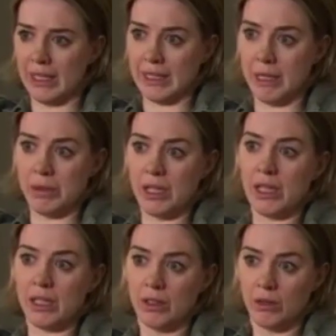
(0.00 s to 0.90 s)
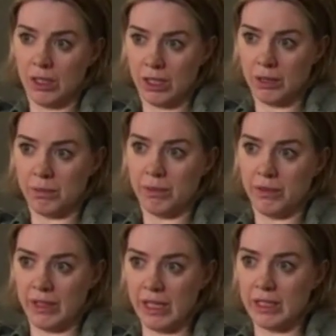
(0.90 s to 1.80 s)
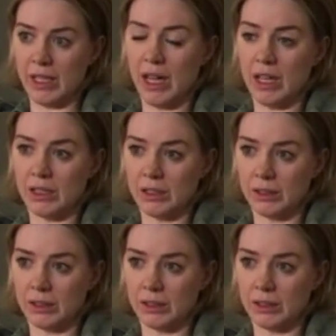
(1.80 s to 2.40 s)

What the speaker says: accepting that you can't provide that,